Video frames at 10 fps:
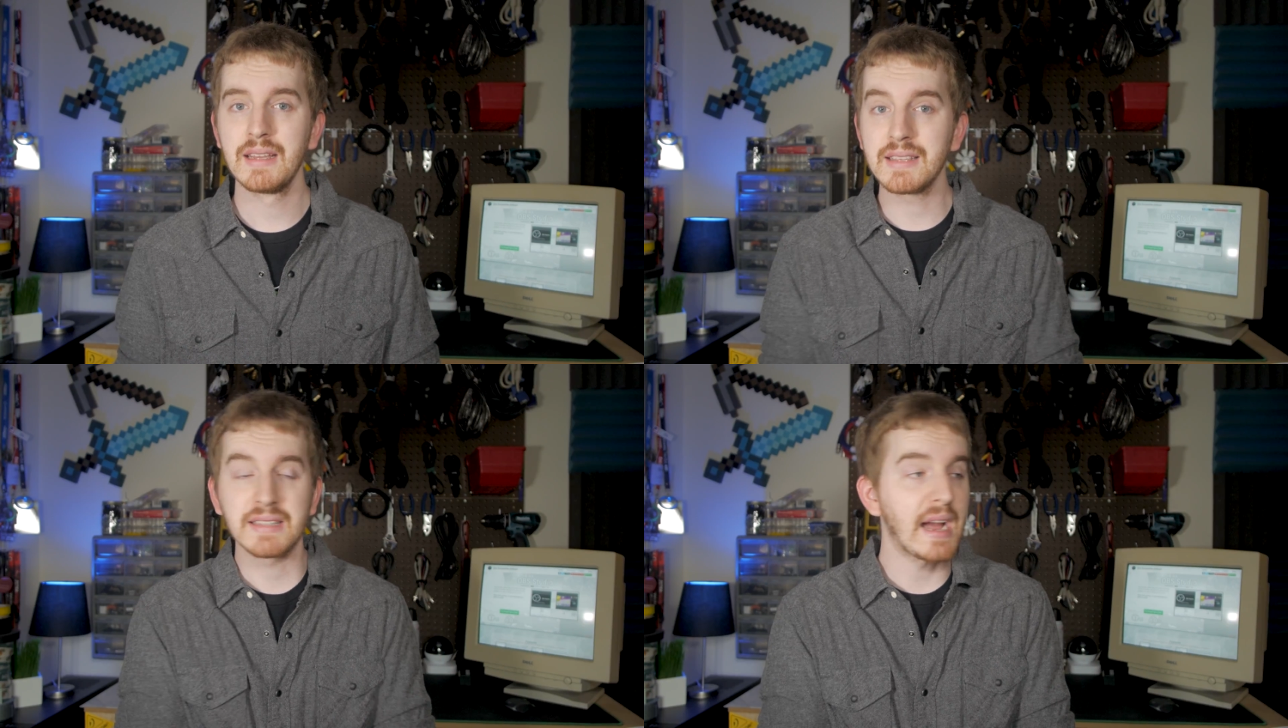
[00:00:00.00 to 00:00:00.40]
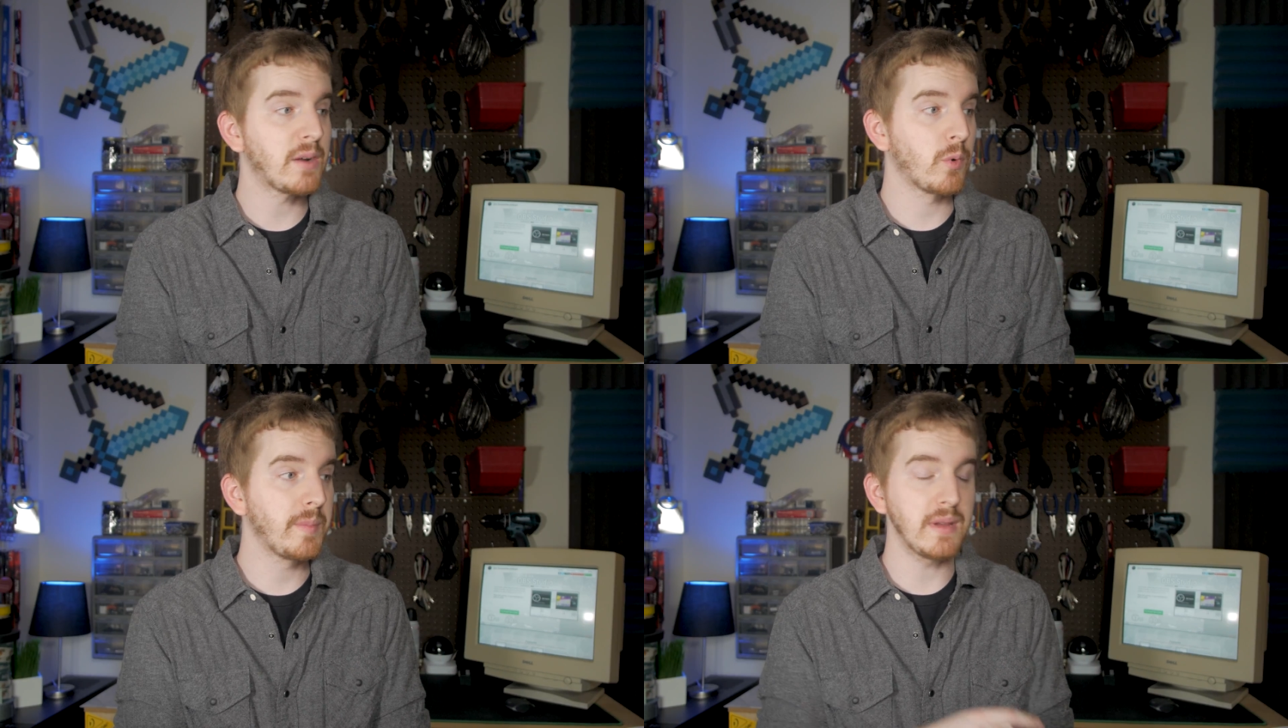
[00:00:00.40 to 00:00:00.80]
this
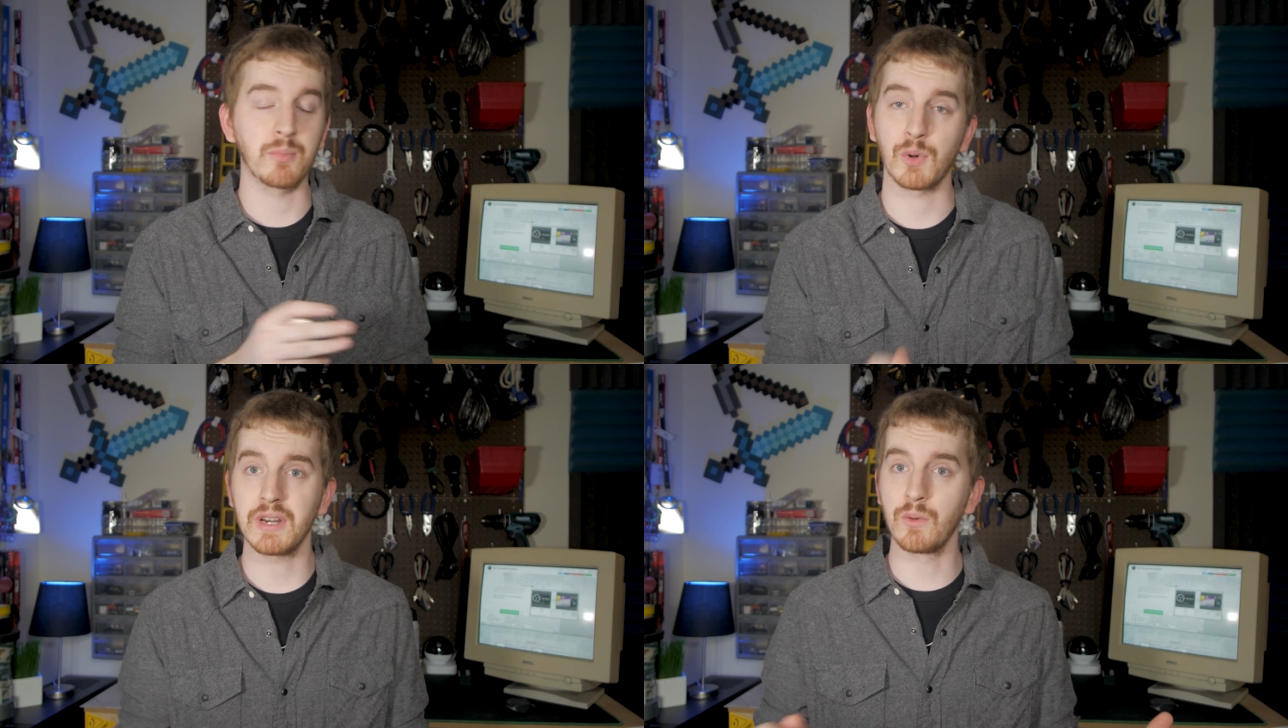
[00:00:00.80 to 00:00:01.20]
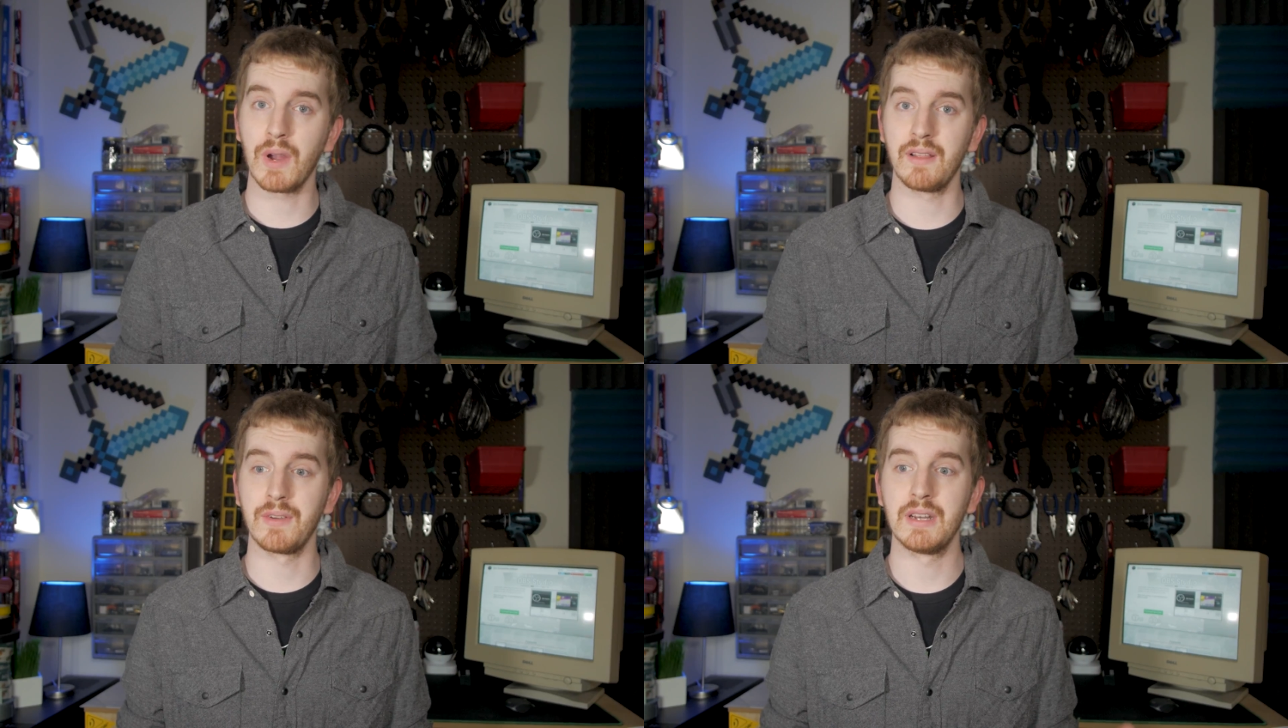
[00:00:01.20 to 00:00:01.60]
guide will be pretty
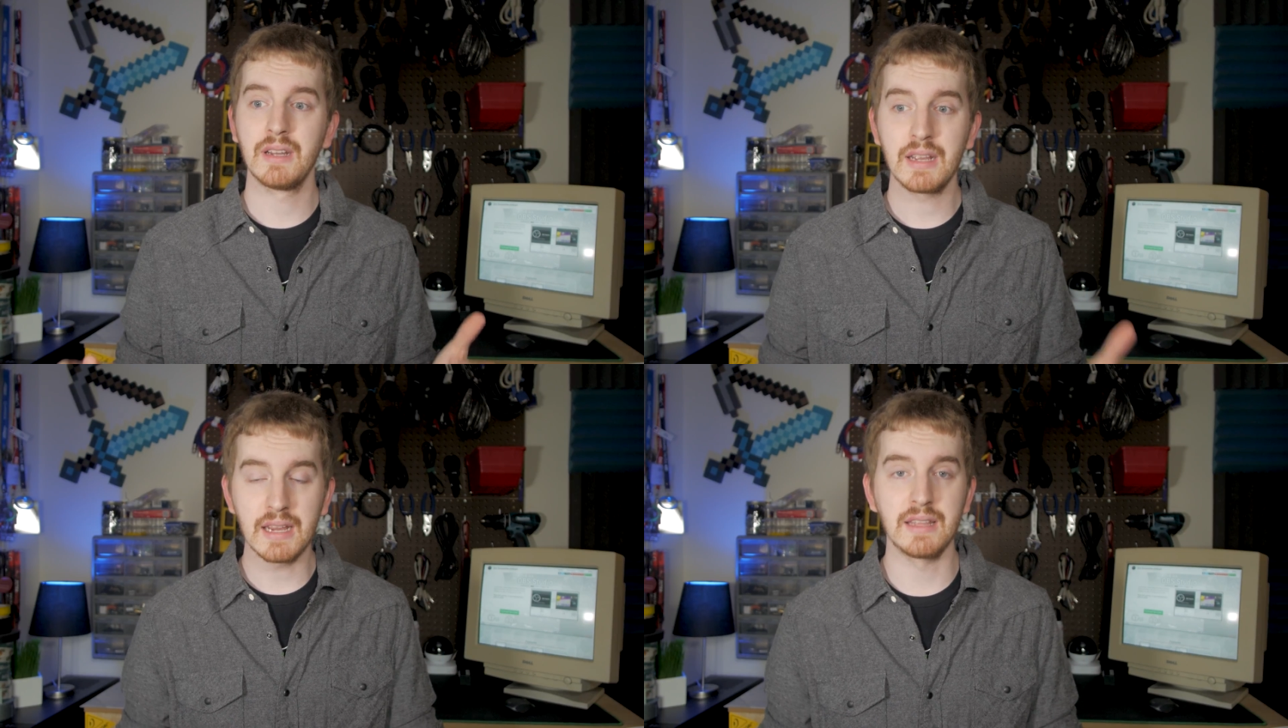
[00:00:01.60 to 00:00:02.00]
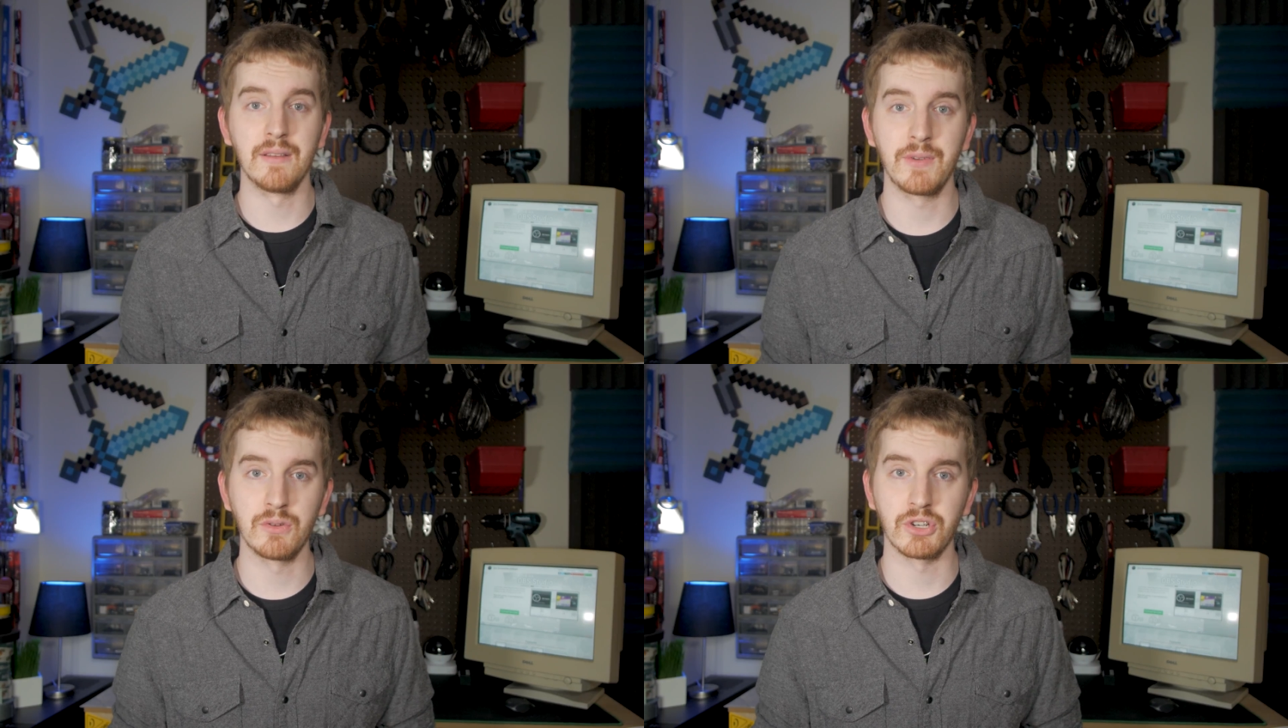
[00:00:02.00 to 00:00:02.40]
relevant in
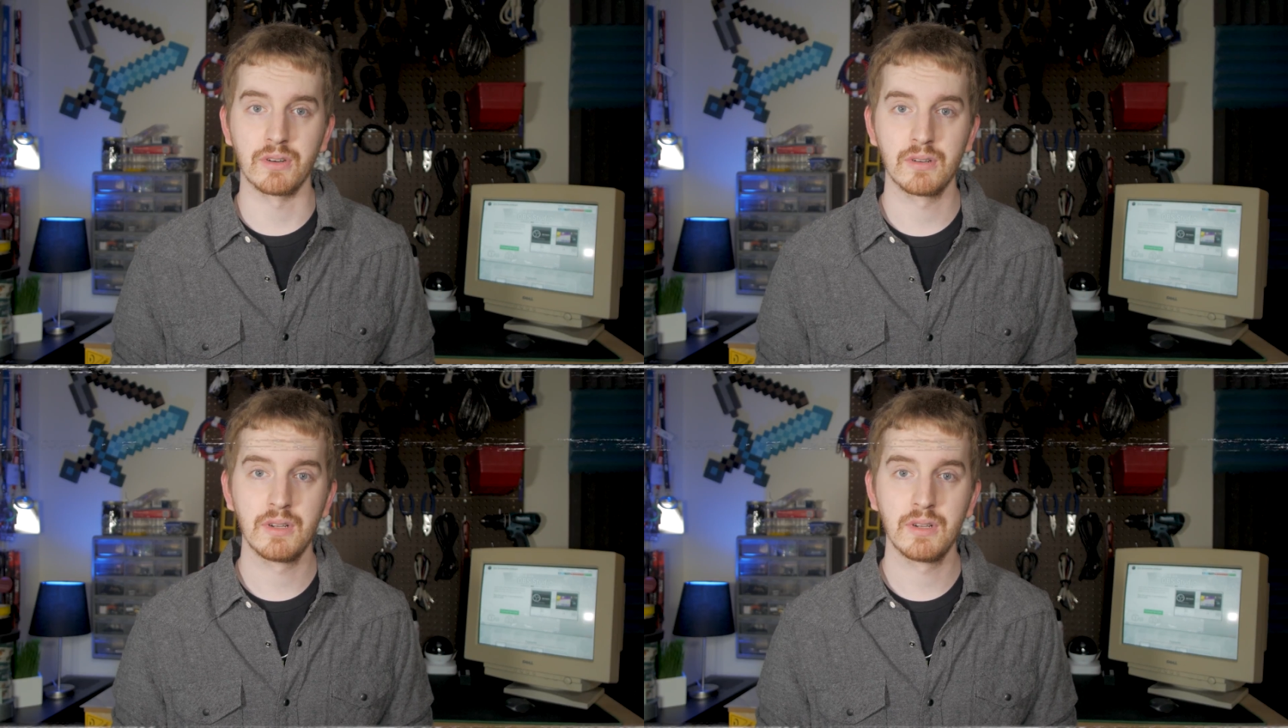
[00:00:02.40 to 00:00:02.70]
the future.